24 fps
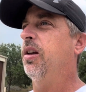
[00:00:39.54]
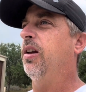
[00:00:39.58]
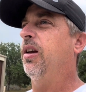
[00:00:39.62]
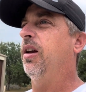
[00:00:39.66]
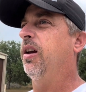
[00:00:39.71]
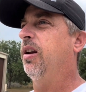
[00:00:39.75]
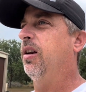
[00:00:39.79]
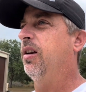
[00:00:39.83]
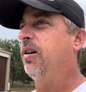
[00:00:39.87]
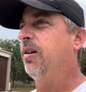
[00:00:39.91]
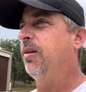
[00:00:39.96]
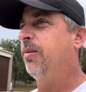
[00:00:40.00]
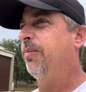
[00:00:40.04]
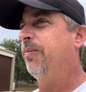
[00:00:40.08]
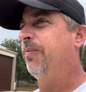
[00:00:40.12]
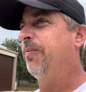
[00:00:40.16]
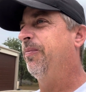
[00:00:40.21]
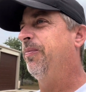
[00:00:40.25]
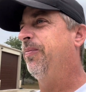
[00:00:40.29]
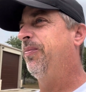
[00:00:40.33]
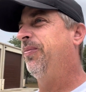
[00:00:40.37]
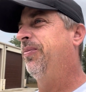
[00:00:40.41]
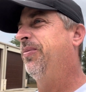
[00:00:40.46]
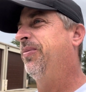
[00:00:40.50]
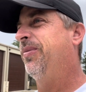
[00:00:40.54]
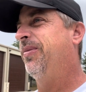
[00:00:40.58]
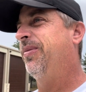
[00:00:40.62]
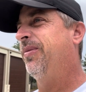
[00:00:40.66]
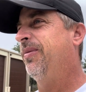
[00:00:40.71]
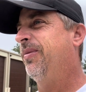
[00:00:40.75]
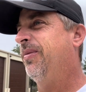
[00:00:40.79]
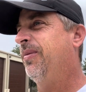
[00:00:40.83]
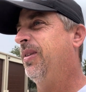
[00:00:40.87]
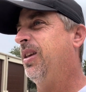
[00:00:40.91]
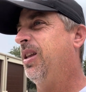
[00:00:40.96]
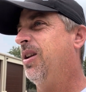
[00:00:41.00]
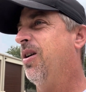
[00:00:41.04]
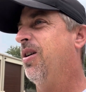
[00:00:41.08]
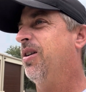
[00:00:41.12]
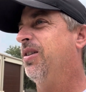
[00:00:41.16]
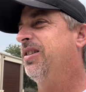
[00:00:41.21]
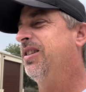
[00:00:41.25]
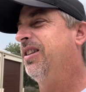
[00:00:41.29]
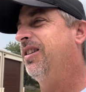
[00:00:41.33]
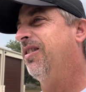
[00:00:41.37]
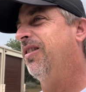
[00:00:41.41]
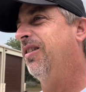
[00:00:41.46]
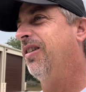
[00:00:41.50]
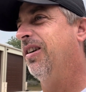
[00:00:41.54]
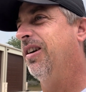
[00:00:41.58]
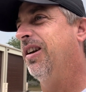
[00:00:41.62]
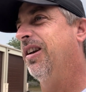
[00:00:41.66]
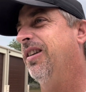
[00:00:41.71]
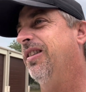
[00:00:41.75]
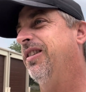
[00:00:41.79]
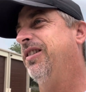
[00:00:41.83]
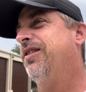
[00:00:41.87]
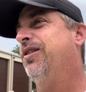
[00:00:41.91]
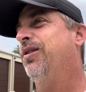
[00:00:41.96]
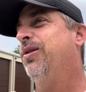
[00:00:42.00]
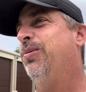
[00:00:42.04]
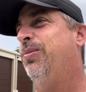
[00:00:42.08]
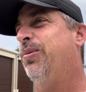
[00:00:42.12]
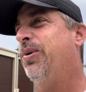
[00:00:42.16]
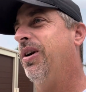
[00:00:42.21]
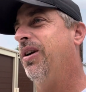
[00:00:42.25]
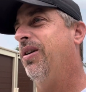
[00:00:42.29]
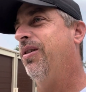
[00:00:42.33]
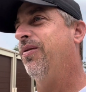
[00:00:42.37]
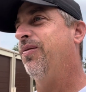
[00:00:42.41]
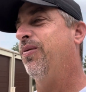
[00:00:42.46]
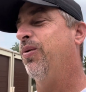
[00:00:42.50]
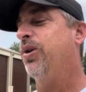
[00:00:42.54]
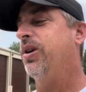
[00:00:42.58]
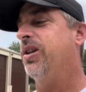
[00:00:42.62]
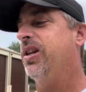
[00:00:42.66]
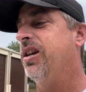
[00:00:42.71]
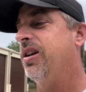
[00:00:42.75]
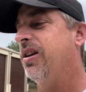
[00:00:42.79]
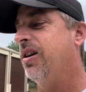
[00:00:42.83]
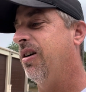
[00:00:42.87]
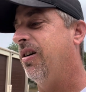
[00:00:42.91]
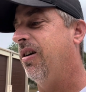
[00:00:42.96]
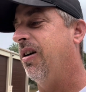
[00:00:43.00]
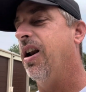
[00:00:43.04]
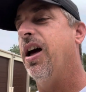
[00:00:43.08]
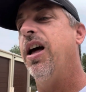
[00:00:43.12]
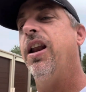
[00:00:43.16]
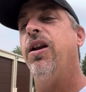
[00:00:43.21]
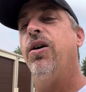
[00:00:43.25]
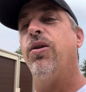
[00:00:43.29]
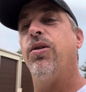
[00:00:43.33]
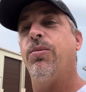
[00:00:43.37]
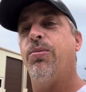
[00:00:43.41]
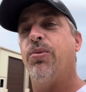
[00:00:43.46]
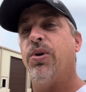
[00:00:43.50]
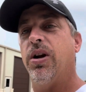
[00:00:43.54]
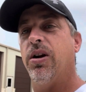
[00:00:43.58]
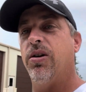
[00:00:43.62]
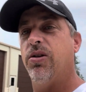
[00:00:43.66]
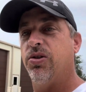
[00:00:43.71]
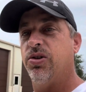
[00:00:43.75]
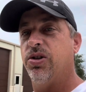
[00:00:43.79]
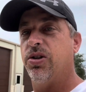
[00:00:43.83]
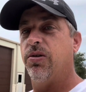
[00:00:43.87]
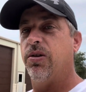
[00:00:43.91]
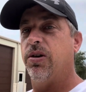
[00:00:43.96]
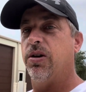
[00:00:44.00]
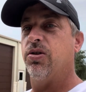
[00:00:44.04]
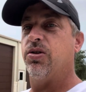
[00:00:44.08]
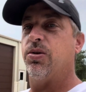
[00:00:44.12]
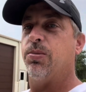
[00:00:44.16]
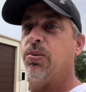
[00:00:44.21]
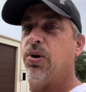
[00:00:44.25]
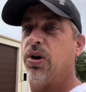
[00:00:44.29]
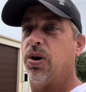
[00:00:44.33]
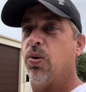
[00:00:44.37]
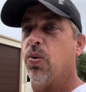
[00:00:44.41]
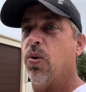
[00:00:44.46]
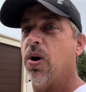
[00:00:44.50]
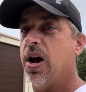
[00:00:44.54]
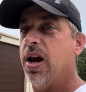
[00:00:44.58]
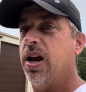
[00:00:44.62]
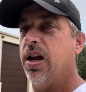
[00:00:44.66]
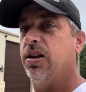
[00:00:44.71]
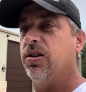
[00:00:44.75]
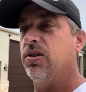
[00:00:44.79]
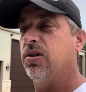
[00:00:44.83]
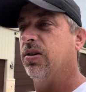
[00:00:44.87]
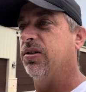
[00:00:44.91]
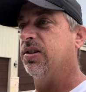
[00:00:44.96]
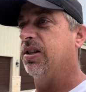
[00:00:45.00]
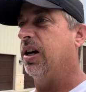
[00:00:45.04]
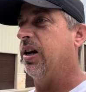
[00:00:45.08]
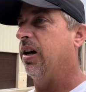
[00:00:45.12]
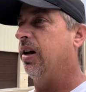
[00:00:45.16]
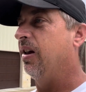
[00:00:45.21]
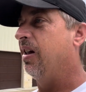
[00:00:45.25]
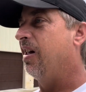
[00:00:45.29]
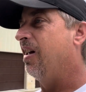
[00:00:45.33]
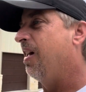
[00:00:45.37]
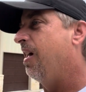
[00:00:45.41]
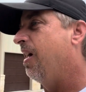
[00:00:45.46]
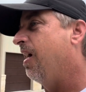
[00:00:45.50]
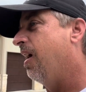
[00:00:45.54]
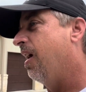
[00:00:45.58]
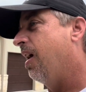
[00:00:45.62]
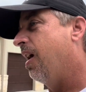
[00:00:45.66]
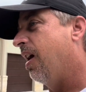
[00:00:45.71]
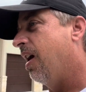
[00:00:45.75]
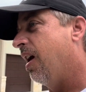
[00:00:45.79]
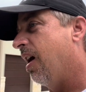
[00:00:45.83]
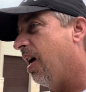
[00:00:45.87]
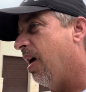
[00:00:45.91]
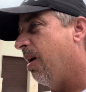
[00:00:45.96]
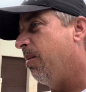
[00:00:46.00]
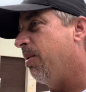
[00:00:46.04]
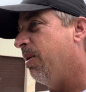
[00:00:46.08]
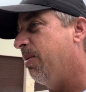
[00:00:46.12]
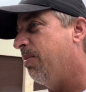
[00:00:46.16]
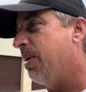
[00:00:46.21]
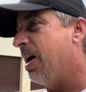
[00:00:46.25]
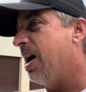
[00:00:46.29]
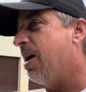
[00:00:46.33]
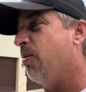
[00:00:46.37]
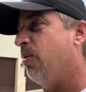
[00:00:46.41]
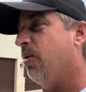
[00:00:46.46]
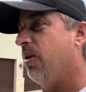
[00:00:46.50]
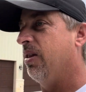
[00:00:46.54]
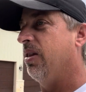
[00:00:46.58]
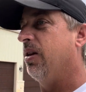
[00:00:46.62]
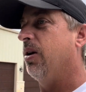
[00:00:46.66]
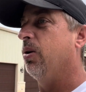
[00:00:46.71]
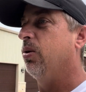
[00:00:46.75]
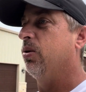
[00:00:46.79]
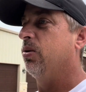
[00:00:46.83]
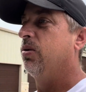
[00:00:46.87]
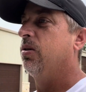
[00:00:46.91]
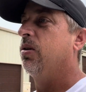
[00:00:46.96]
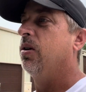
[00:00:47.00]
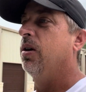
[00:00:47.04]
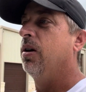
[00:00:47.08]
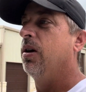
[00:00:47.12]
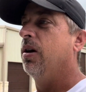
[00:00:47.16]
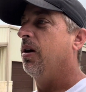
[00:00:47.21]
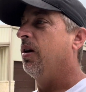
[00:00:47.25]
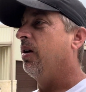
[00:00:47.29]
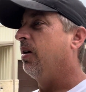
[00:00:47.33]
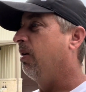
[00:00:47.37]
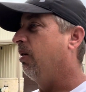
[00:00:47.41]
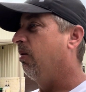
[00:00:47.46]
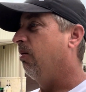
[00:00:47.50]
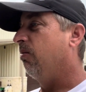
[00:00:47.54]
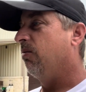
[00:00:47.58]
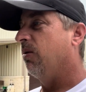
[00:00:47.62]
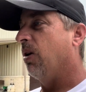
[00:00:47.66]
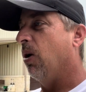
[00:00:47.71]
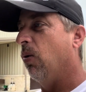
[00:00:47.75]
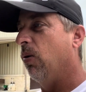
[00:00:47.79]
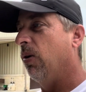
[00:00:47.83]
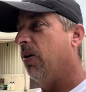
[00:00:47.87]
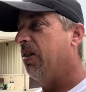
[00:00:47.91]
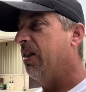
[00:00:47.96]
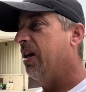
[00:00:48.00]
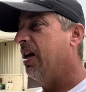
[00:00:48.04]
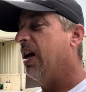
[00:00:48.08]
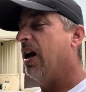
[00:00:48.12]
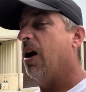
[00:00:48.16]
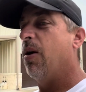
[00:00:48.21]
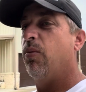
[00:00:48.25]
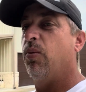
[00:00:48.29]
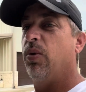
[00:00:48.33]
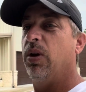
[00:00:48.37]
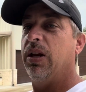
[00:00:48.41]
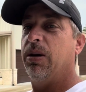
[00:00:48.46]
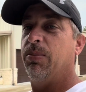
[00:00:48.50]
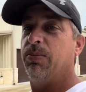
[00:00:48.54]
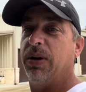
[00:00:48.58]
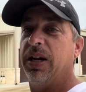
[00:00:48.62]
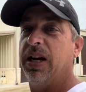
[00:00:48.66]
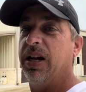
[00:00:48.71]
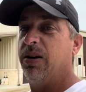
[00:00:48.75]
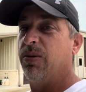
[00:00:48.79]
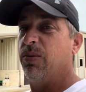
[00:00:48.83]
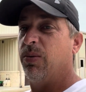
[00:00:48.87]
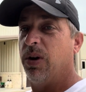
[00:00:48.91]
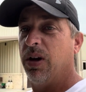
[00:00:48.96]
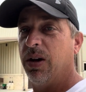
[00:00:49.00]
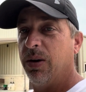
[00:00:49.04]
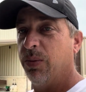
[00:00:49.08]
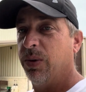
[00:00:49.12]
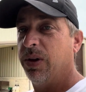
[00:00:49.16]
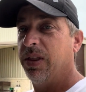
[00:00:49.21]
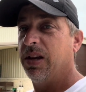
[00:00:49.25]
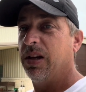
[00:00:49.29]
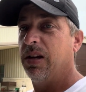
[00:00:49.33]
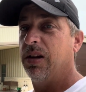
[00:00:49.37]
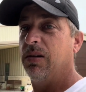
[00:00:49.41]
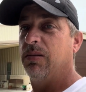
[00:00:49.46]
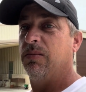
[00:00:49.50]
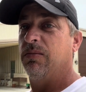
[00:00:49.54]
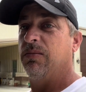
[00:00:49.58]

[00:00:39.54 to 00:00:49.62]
and, um, you know, I was sitting there looking at this little Predator 1400 and I know the Predator generators are pretty quiet. So I was like, I'm going to buy one of those the only thing I really plan to run with it